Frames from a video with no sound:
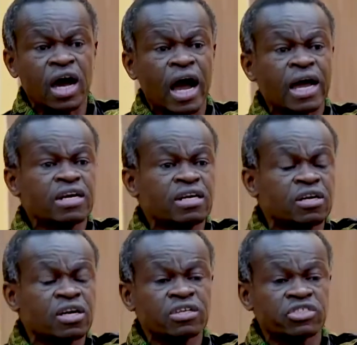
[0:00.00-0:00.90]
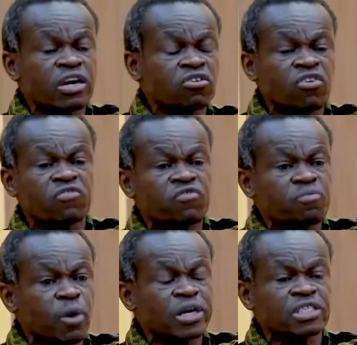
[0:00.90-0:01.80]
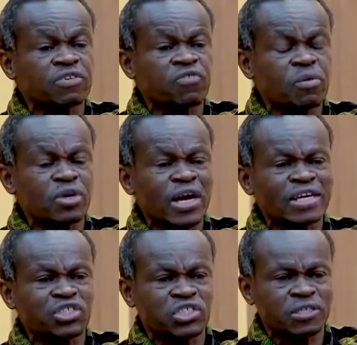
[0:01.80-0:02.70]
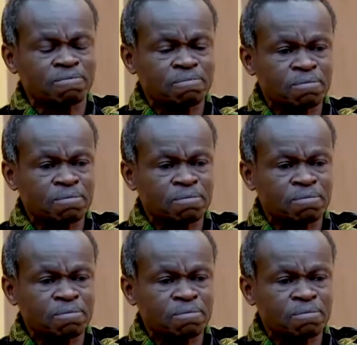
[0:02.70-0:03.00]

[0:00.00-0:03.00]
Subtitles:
and general policy formulation,